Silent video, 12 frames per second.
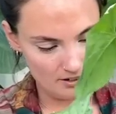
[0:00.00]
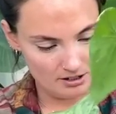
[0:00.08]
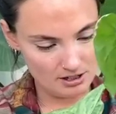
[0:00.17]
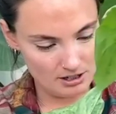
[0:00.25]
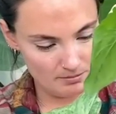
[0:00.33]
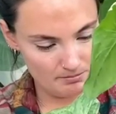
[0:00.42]

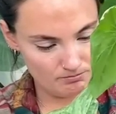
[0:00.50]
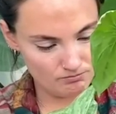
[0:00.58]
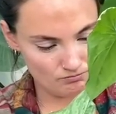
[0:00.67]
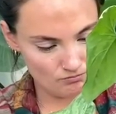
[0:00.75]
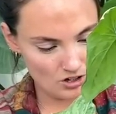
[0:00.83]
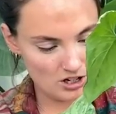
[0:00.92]

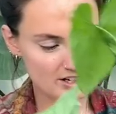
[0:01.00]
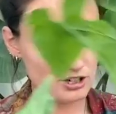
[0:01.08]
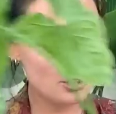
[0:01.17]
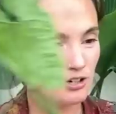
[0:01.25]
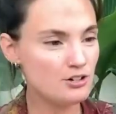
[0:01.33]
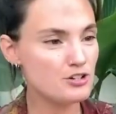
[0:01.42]
I
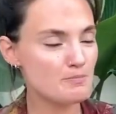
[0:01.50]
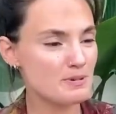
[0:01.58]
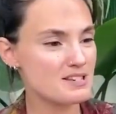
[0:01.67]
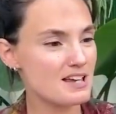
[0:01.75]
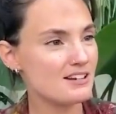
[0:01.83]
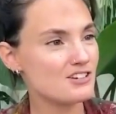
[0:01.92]
could
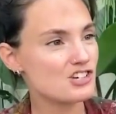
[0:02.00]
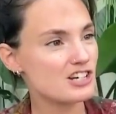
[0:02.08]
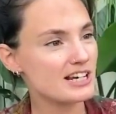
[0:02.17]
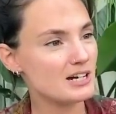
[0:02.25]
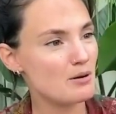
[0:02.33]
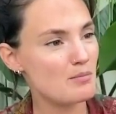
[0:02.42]

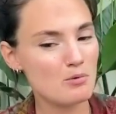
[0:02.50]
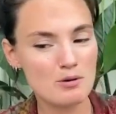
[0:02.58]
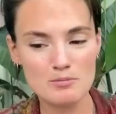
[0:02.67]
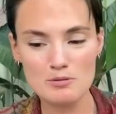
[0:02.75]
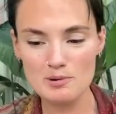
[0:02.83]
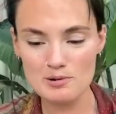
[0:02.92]
potentially go up
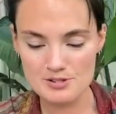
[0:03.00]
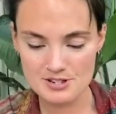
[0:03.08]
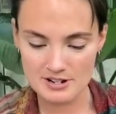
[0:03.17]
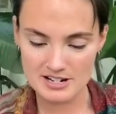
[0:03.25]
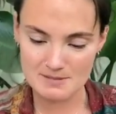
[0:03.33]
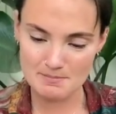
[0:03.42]
one more pot
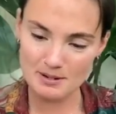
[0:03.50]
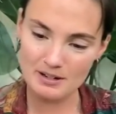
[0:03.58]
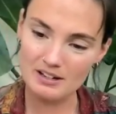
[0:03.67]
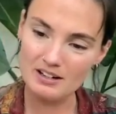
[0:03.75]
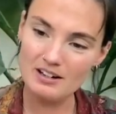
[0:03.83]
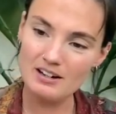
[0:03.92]
size,
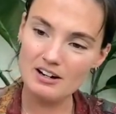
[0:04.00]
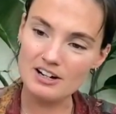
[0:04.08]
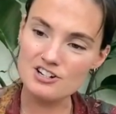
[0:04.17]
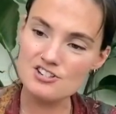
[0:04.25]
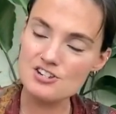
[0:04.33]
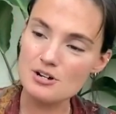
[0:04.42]
but I
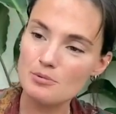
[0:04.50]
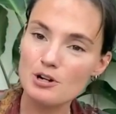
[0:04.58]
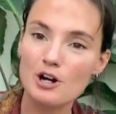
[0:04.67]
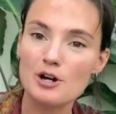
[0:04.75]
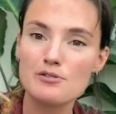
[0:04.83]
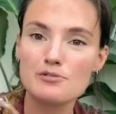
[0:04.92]
just don't
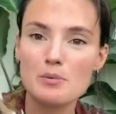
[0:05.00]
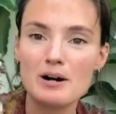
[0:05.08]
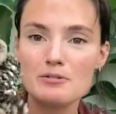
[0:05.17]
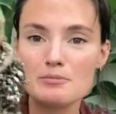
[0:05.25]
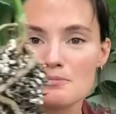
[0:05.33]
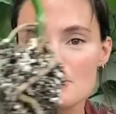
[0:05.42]
want to
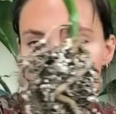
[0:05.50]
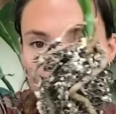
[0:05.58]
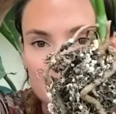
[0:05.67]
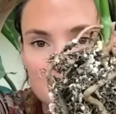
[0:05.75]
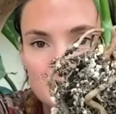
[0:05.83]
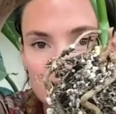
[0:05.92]
overwhelm the
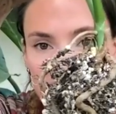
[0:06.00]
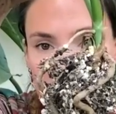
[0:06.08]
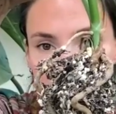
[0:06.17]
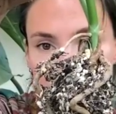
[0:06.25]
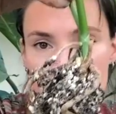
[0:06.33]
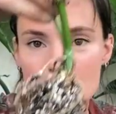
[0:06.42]
roots when, as I
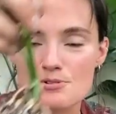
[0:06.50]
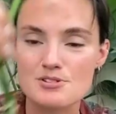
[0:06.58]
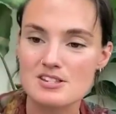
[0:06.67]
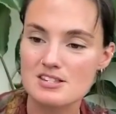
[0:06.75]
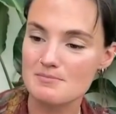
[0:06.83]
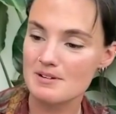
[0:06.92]
say, the root
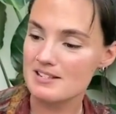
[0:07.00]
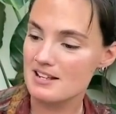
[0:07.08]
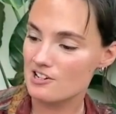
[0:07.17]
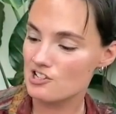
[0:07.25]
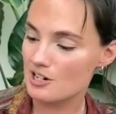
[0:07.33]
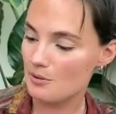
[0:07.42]
system is
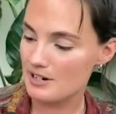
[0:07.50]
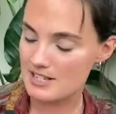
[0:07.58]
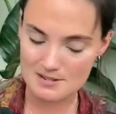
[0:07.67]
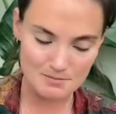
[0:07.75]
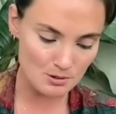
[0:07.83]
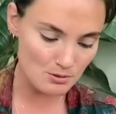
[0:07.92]
actually quite
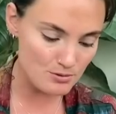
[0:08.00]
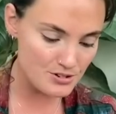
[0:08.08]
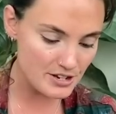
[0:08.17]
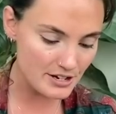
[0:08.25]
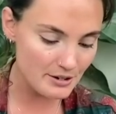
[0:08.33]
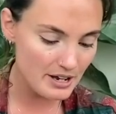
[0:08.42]
small.
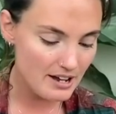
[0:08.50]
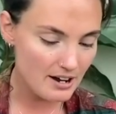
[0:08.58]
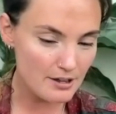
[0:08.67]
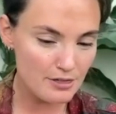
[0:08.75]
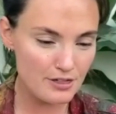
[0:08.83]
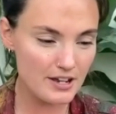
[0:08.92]
So
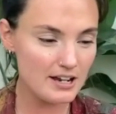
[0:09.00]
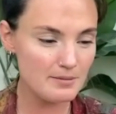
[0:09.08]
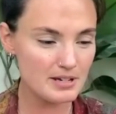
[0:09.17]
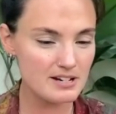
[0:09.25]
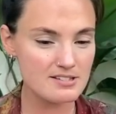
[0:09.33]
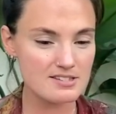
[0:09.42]
I think
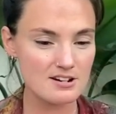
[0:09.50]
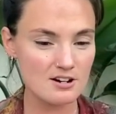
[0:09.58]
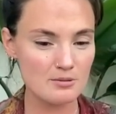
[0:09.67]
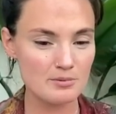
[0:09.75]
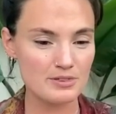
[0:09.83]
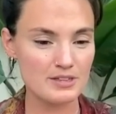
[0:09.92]
I'm going to
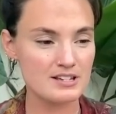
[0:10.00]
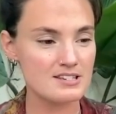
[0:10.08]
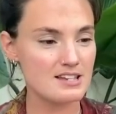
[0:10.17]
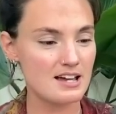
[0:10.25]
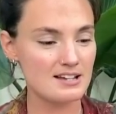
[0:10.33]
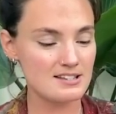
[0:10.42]
start with
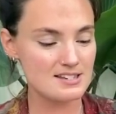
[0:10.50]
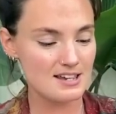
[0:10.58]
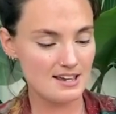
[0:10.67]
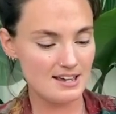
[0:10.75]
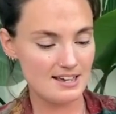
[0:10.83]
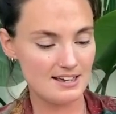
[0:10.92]
this, and
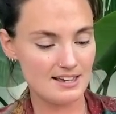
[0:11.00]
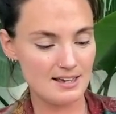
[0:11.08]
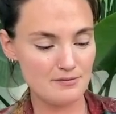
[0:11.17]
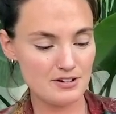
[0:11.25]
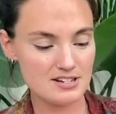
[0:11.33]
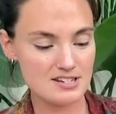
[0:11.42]

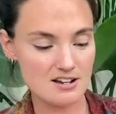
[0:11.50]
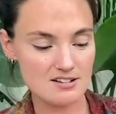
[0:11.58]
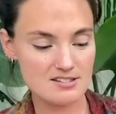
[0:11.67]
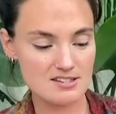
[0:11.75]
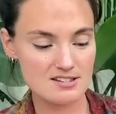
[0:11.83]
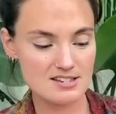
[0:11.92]
if it
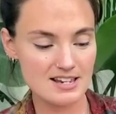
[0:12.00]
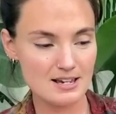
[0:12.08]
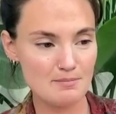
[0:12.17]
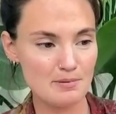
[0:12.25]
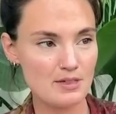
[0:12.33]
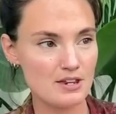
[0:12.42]
does
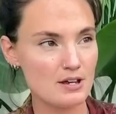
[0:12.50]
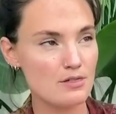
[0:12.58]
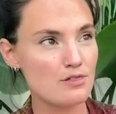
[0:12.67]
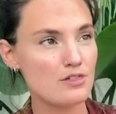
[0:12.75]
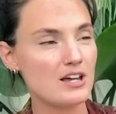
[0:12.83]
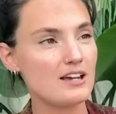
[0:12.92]
tip, then I
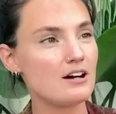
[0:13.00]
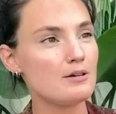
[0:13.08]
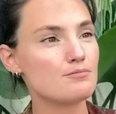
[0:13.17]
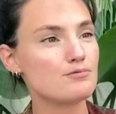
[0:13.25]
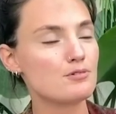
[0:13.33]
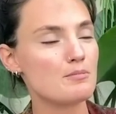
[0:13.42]
think
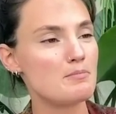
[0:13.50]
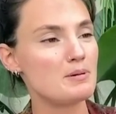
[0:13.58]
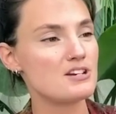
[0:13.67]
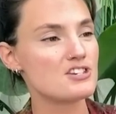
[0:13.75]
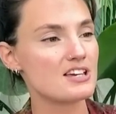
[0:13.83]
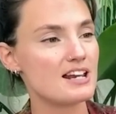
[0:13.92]
I'm
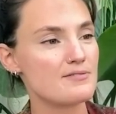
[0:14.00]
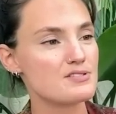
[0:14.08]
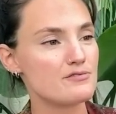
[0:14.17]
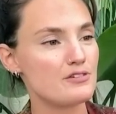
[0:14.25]
probably just gonna have to